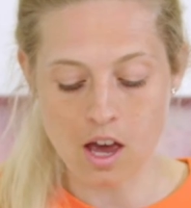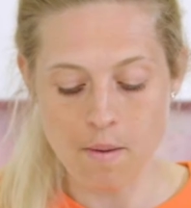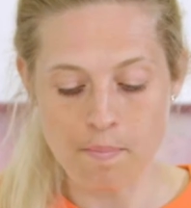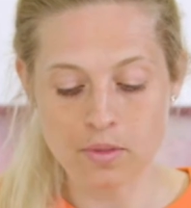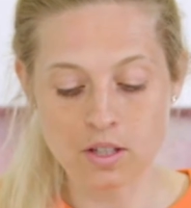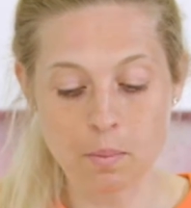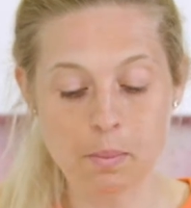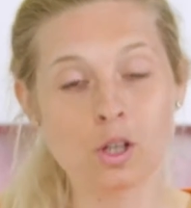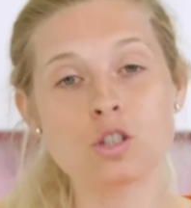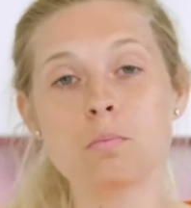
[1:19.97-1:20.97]
There's a
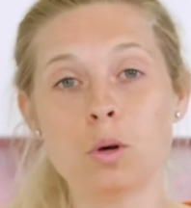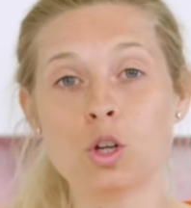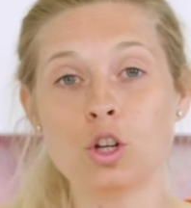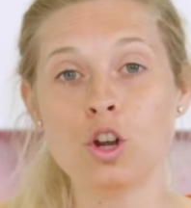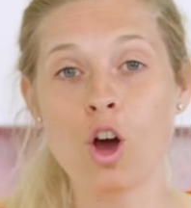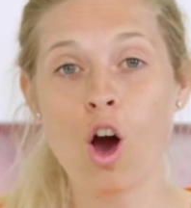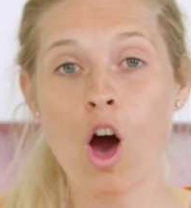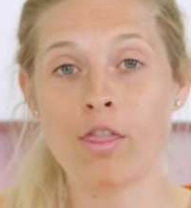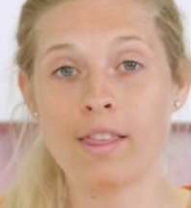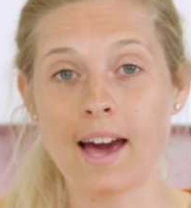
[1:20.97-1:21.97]
plus button
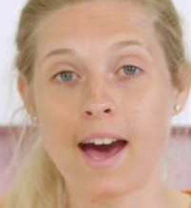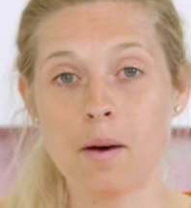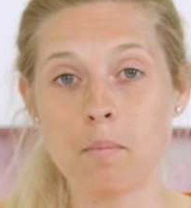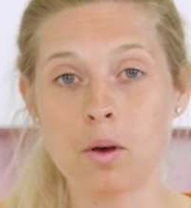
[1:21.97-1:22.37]
on the app